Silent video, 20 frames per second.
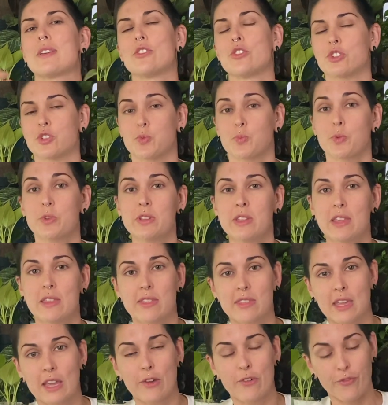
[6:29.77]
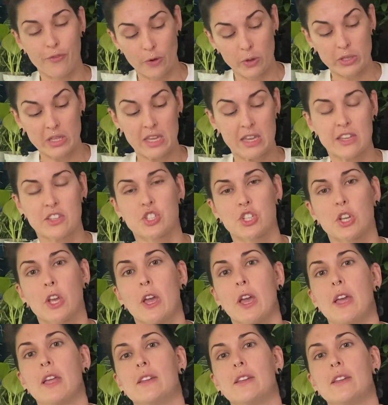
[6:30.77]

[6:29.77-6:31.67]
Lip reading: there's really thick foliage